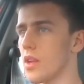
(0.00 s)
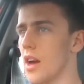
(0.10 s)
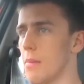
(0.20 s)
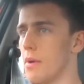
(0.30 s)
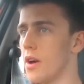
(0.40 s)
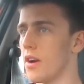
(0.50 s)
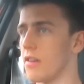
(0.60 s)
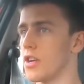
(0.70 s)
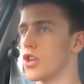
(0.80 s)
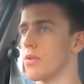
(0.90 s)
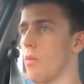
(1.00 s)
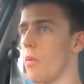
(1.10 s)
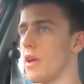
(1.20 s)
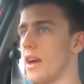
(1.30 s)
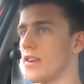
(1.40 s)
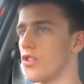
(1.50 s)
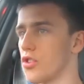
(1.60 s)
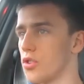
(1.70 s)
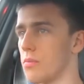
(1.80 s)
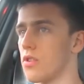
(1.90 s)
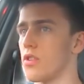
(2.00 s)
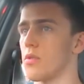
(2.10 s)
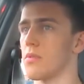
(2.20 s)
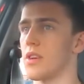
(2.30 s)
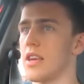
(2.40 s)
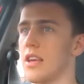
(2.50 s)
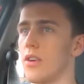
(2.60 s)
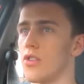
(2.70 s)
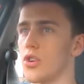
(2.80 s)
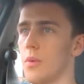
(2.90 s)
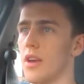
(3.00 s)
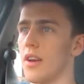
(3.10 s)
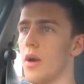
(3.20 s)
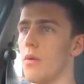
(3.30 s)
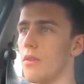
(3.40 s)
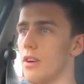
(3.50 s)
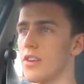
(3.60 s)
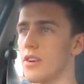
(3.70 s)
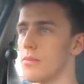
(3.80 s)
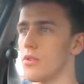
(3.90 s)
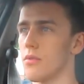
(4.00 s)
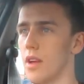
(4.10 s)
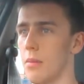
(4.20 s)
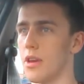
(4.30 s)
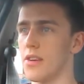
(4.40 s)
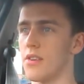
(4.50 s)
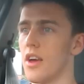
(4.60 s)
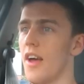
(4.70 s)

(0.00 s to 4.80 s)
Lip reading: Had a burger each. We had just some sneaky lunch. Are we going to go anytime soon? Happy days.